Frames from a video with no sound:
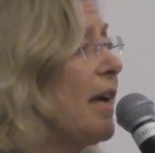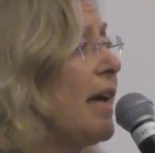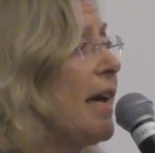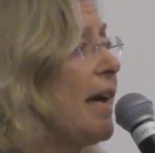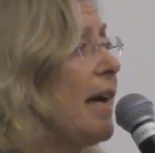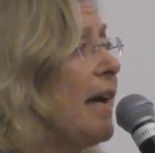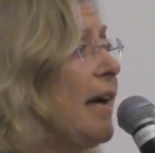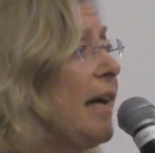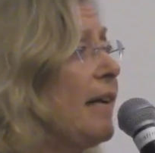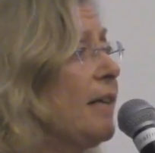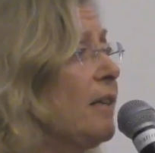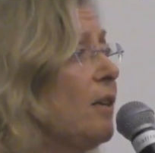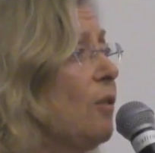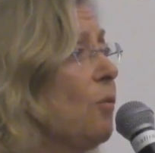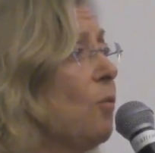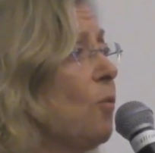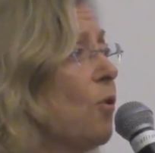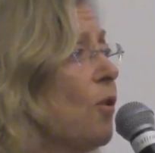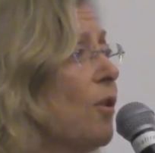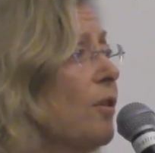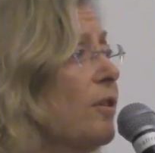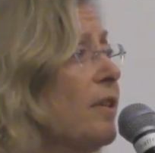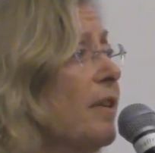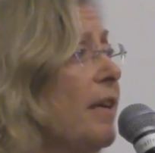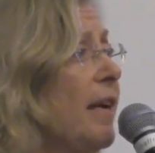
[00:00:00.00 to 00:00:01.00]
at
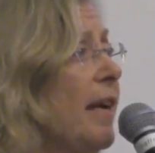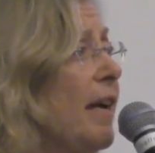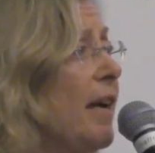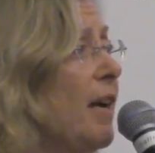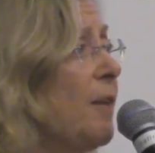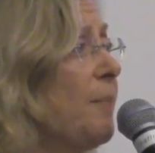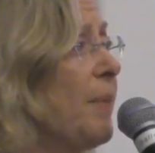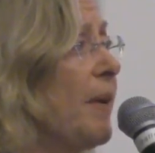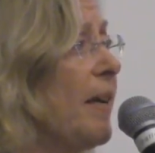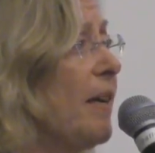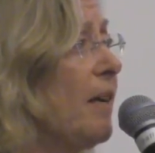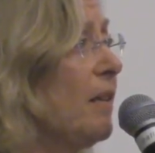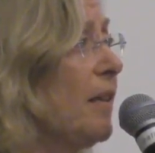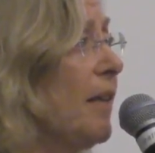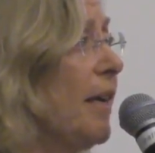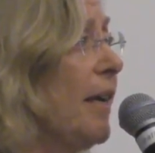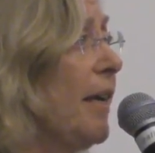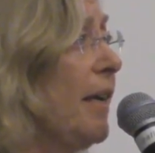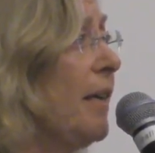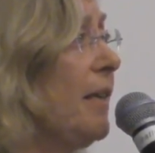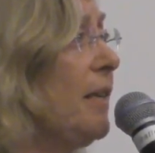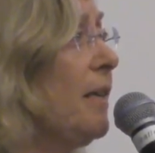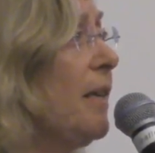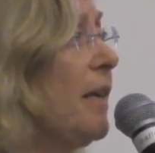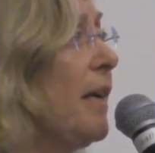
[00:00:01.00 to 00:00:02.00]
WordCamp L
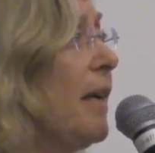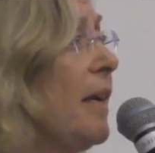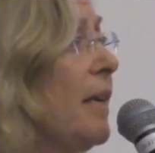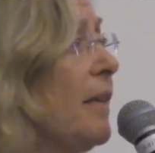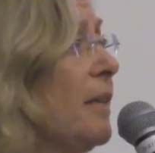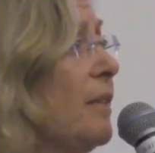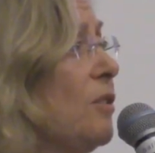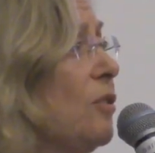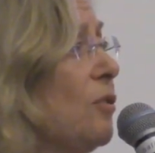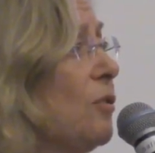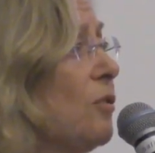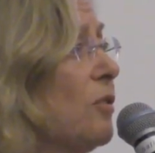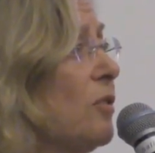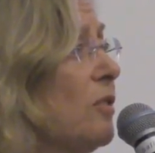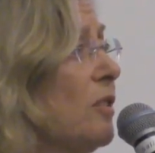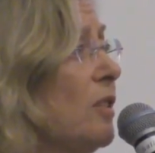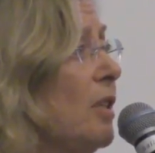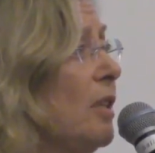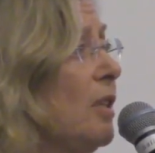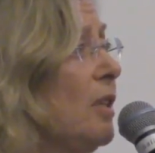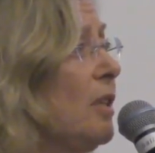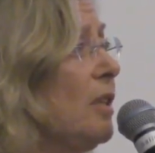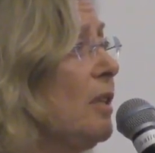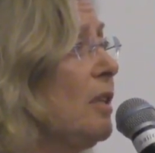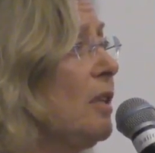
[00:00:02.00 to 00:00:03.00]
A, and you'll
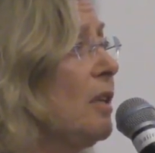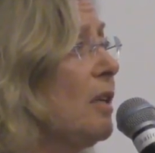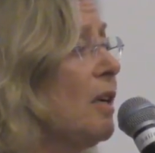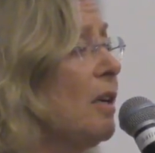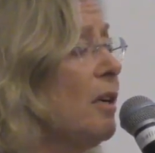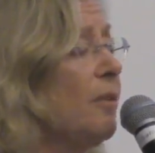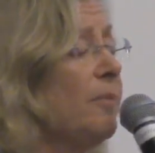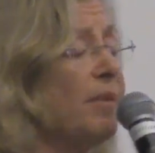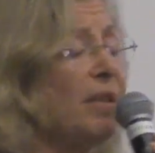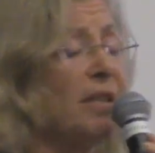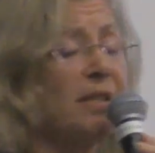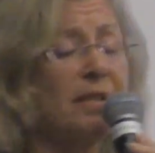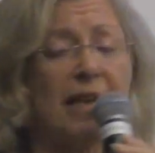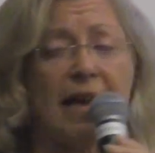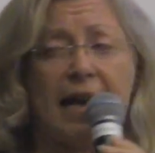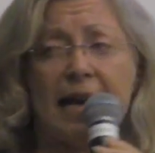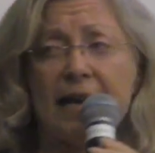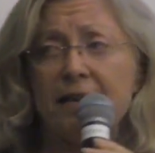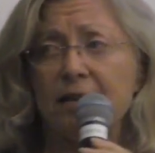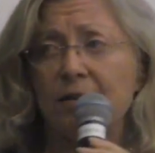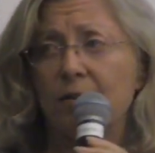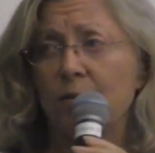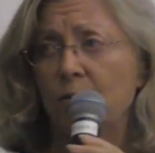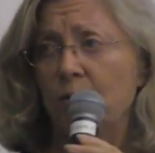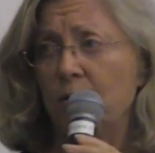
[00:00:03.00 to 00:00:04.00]
see um, it's
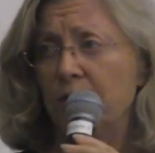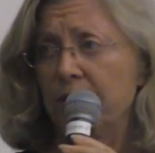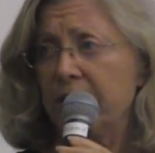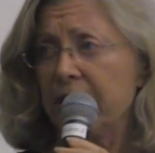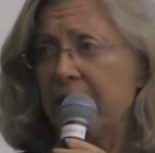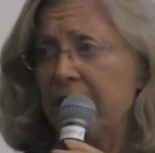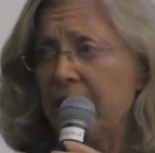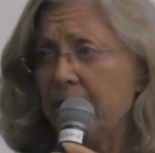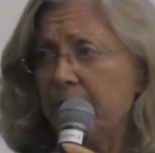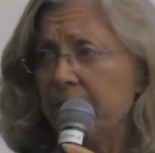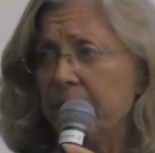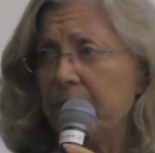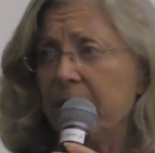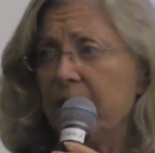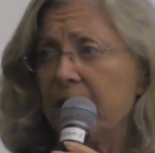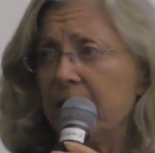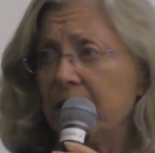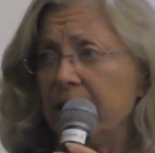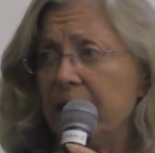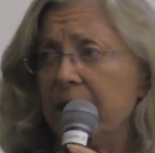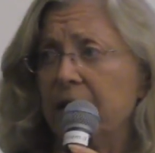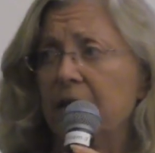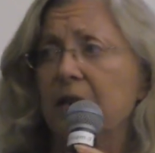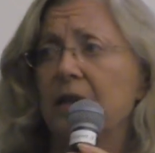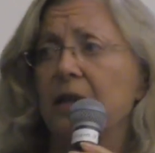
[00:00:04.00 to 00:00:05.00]
at WordCamp L
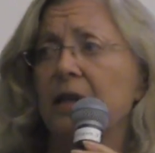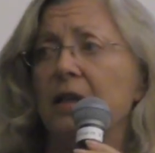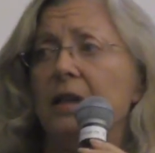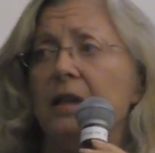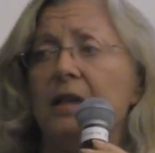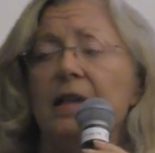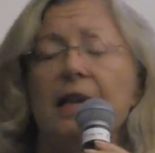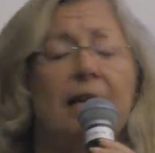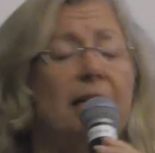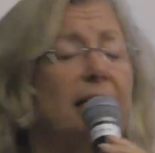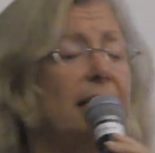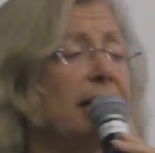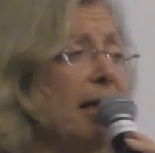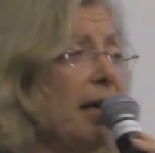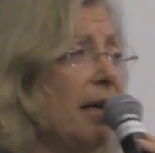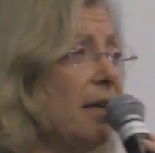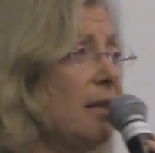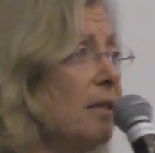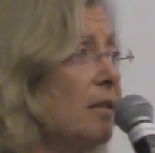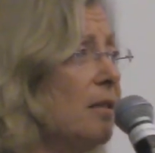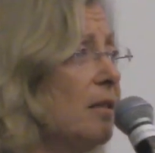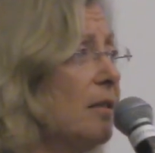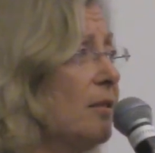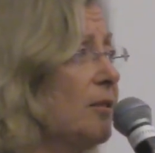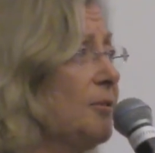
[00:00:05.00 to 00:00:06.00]
A. L A
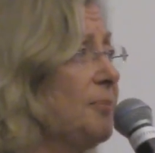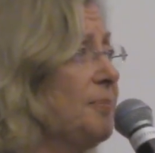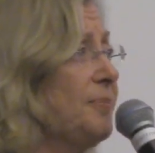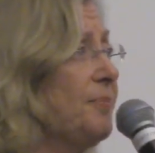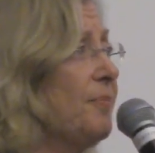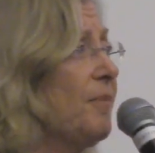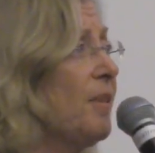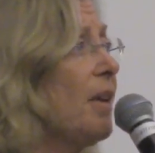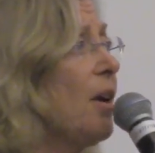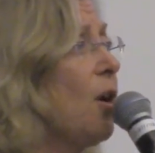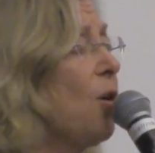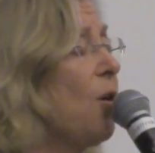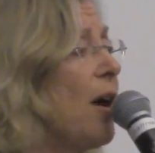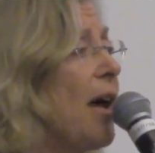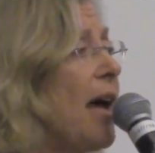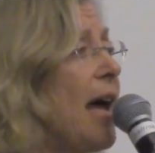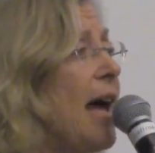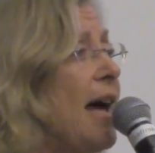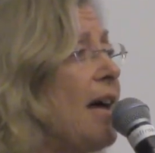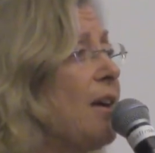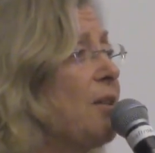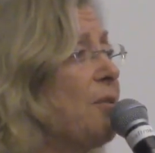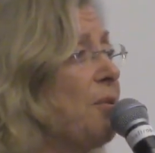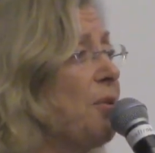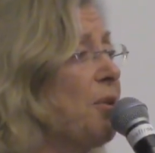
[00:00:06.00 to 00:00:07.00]
X, like the airport.
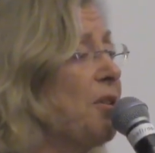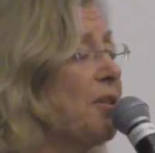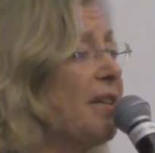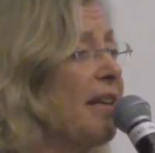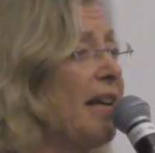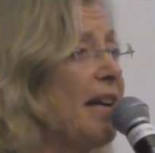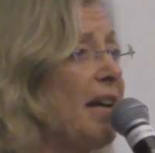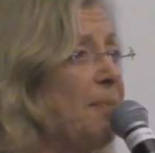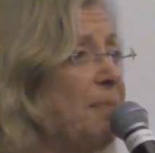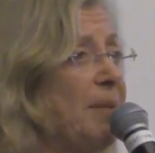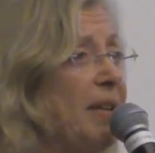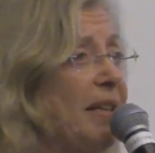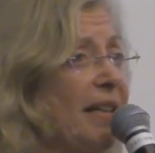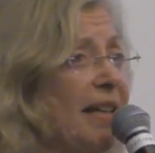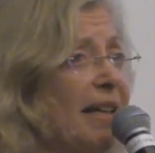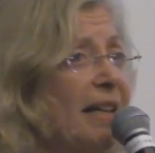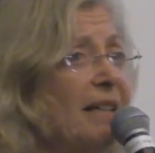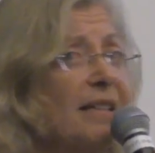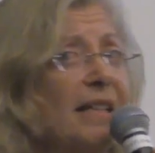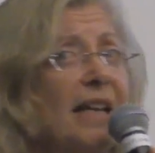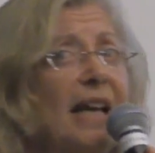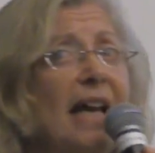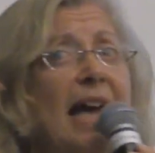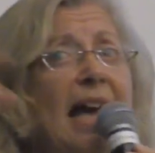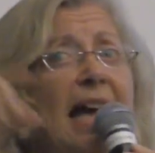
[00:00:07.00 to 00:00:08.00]
At WordCamp L A
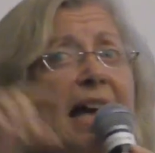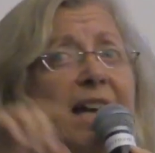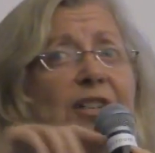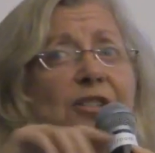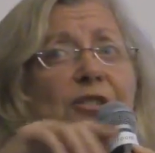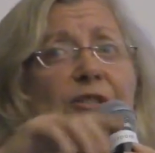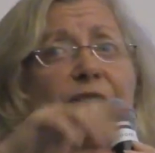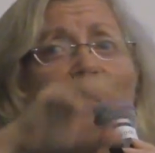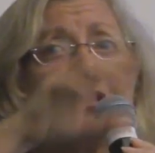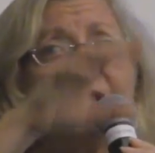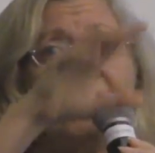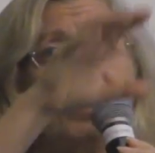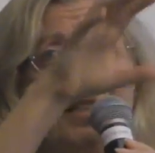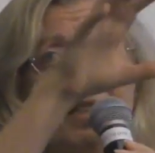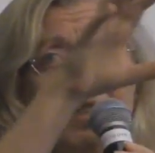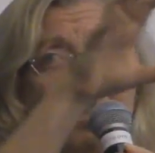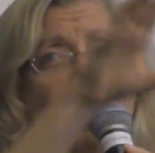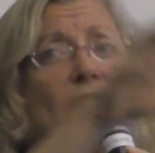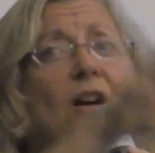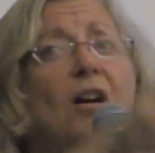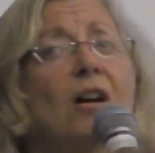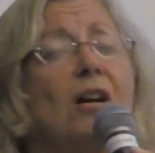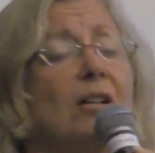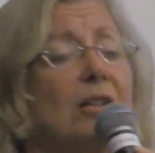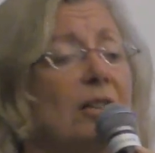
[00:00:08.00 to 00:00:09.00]
X, and you'll see
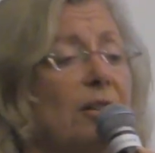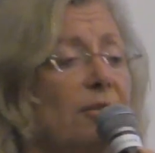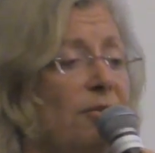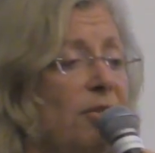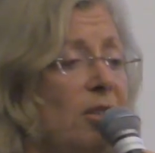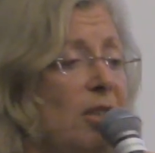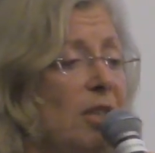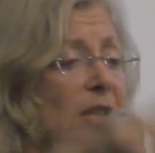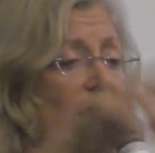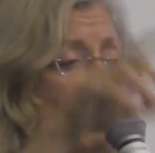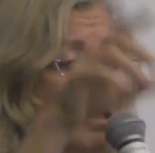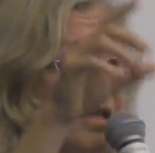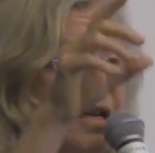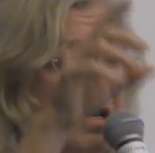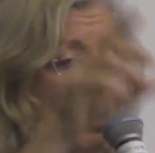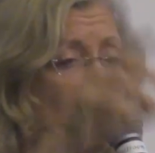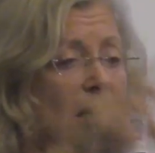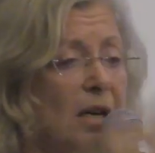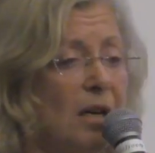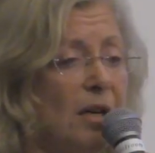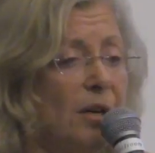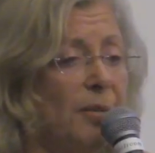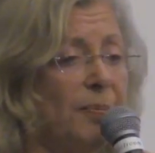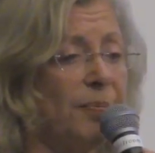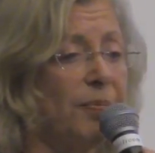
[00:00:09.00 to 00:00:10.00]
all of the
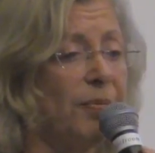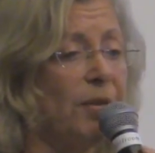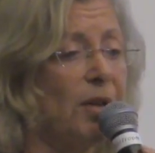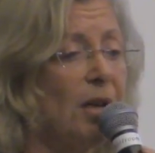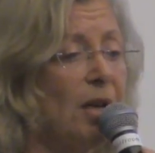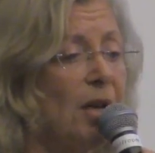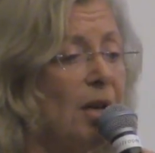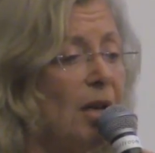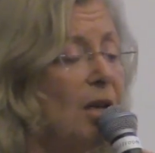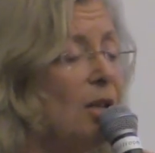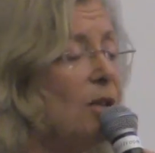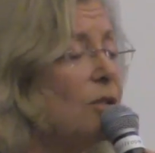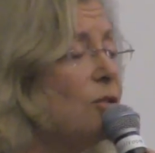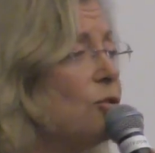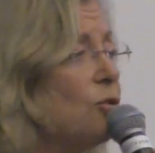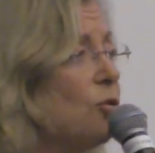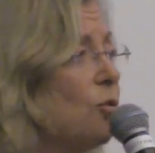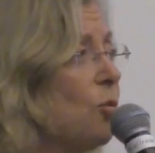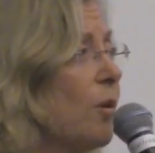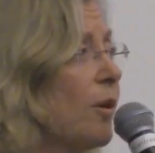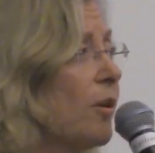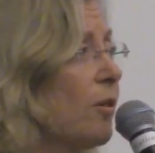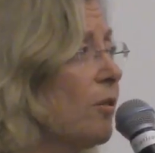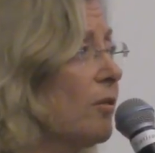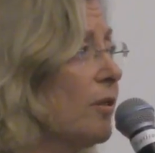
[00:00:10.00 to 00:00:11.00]
um,
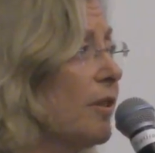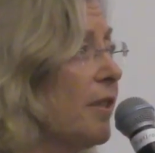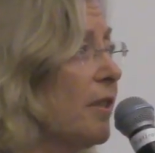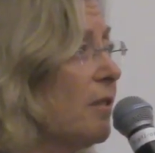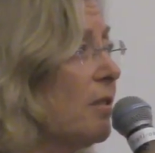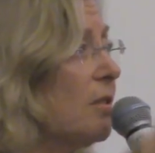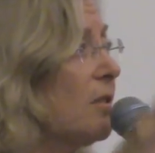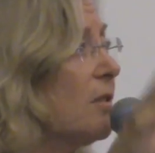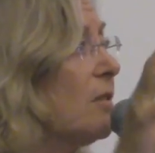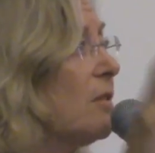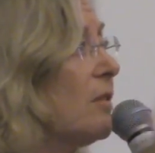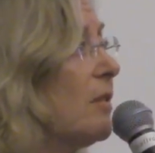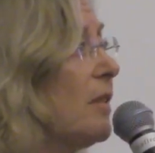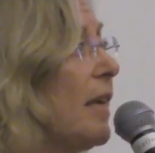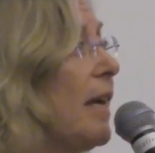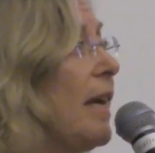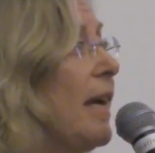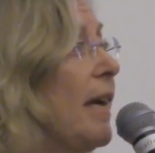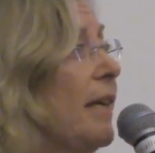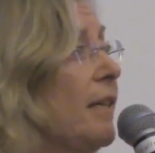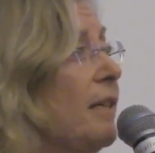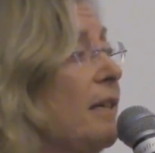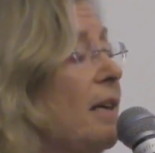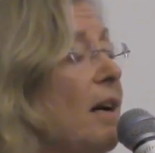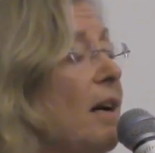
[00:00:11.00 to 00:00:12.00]
Twitter lists, and